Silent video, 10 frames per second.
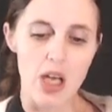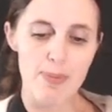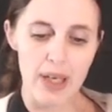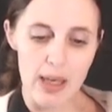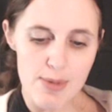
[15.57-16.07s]

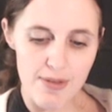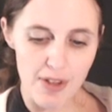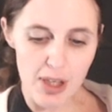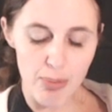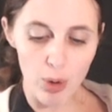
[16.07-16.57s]
It becomes
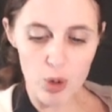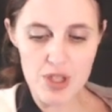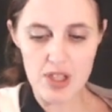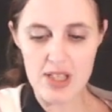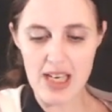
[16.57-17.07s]
very
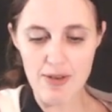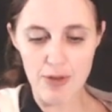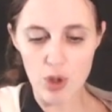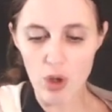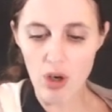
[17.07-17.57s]
important
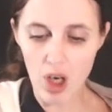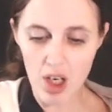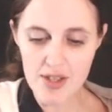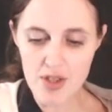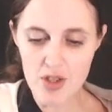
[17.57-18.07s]
if you're
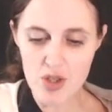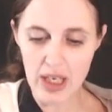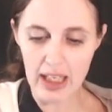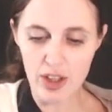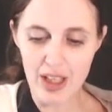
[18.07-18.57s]
asked to
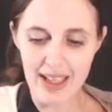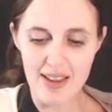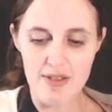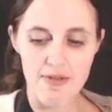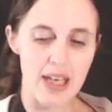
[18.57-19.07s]

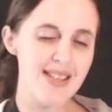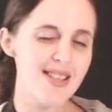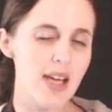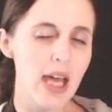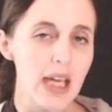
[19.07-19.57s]
calculate the VAT
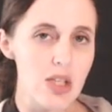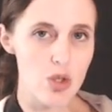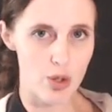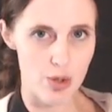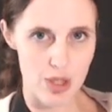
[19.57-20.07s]

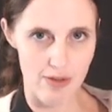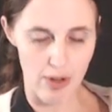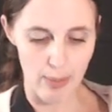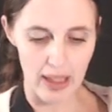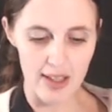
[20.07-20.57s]
exclusive
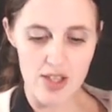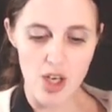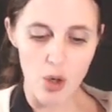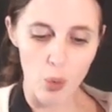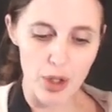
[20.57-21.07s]
amount
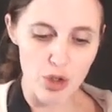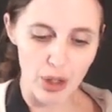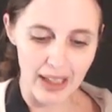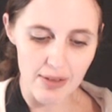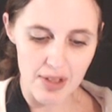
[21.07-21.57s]
when you're
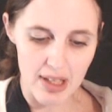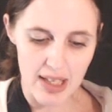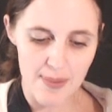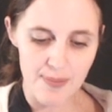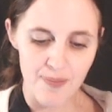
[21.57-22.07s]
given
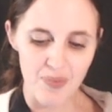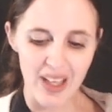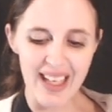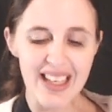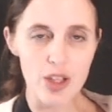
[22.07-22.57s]
the
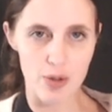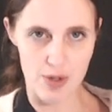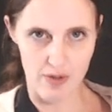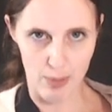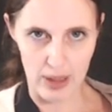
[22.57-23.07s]

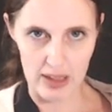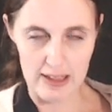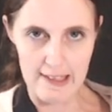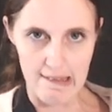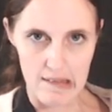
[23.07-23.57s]
inclusive amount.
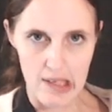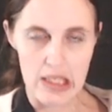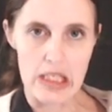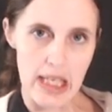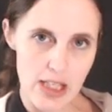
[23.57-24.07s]

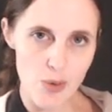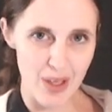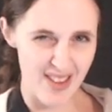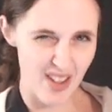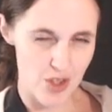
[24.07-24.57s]
That's
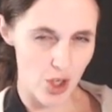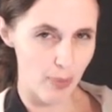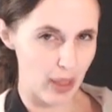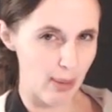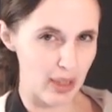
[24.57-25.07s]
when things
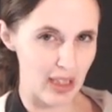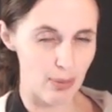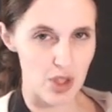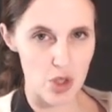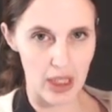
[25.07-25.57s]
start becoming a
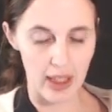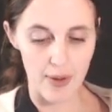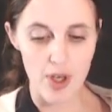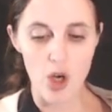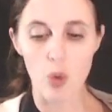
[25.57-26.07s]
little bit
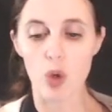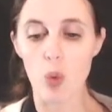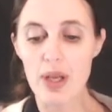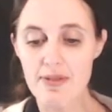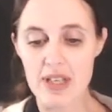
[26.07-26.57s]
trickier. What
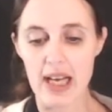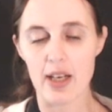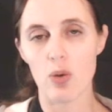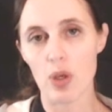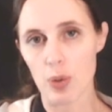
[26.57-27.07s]
we've
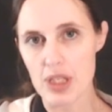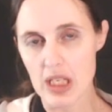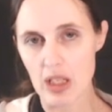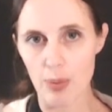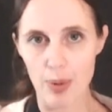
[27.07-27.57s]
done and what we
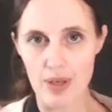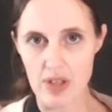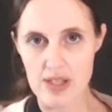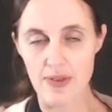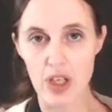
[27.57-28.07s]
did in the
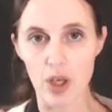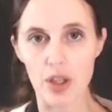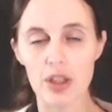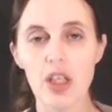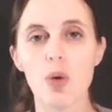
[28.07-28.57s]
previous
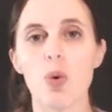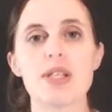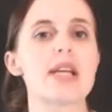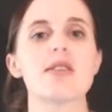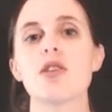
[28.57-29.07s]
video
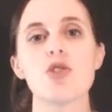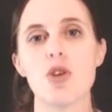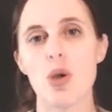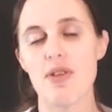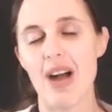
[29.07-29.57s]
was I said to
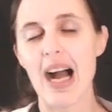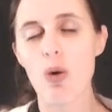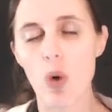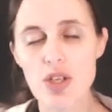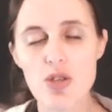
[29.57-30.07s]
you, if
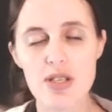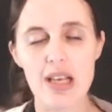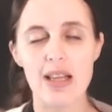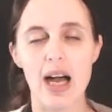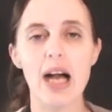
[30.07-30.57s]
I want to
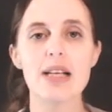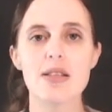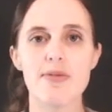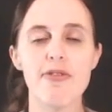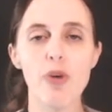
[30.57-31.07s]
sell an
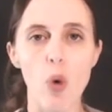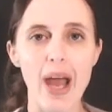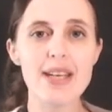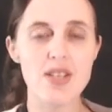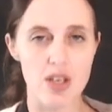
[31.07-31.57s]
item for
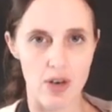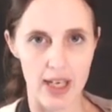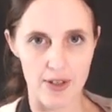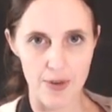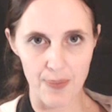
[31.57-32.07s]
80
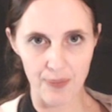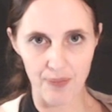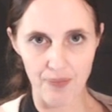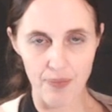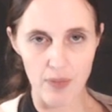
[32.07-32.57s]
Rand,
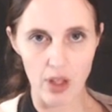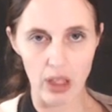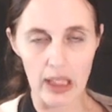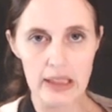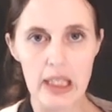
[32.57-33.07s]

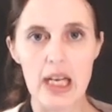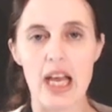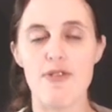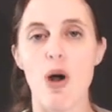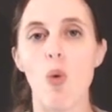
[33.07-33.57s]
okay?
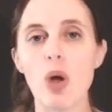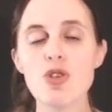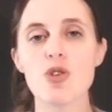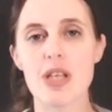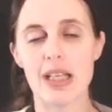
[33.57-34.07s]
If I
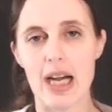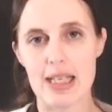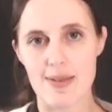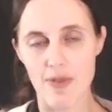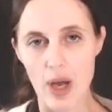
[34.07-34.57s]
want to sell an
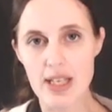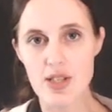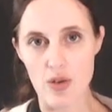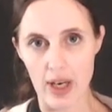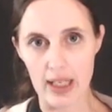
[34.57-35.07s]
item for
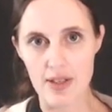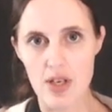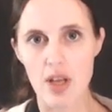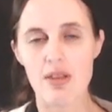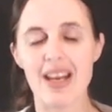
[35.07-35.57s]
80
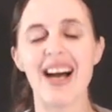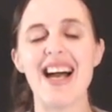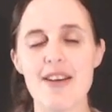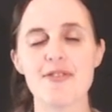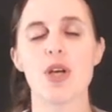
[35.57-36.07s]
Rand, then I
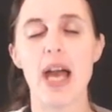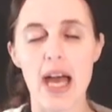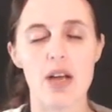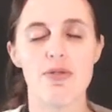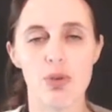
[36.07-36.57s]
have to
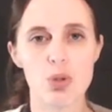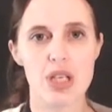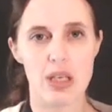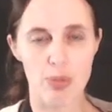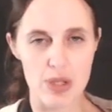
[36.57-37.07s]
add
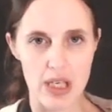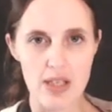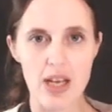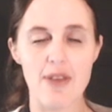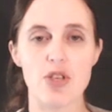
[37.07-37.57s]

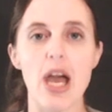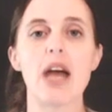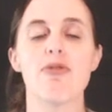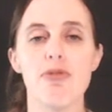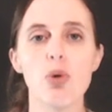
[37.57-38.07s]
14%. I have to
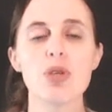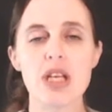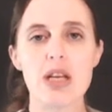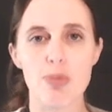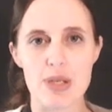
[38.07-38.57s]
add
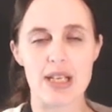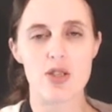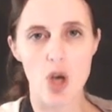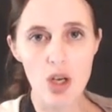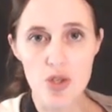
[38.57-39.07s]

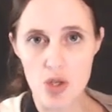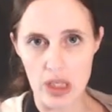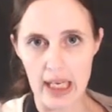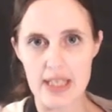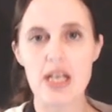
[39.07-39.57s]
14%
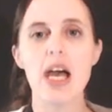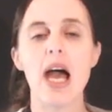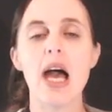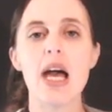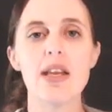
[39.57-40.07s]
onto that,
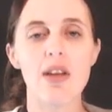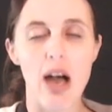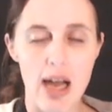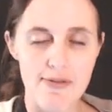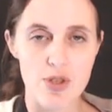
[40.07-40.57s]
and
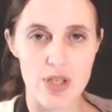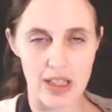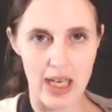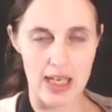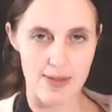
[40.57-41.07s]
I have to
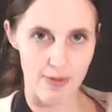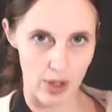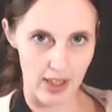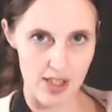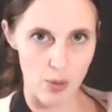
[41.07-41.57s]
sell the item for
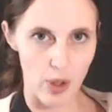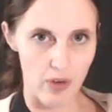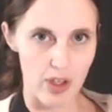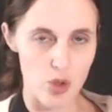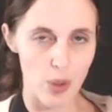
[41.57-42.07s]
91.20
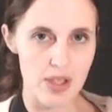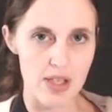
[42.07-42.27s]
Rand.